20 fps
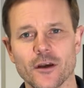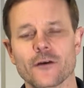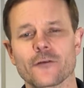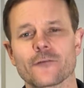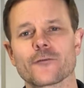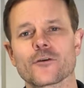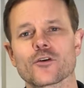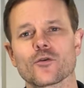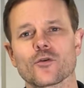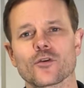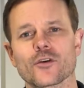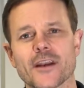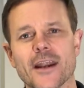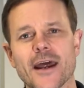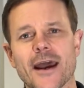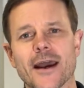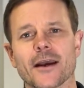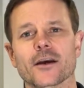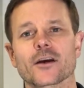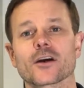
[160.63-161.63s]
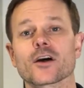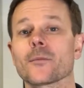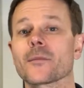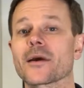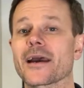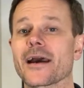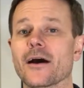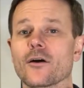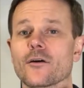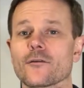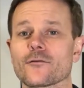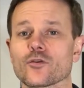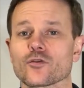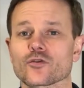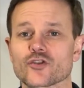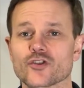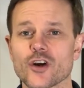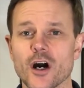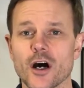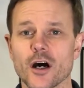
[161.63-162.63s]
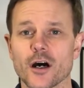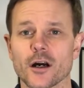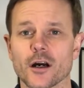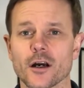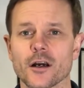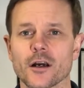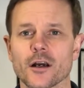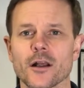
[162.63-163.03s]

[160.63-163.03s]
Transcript: for your neck coming out of your trunk,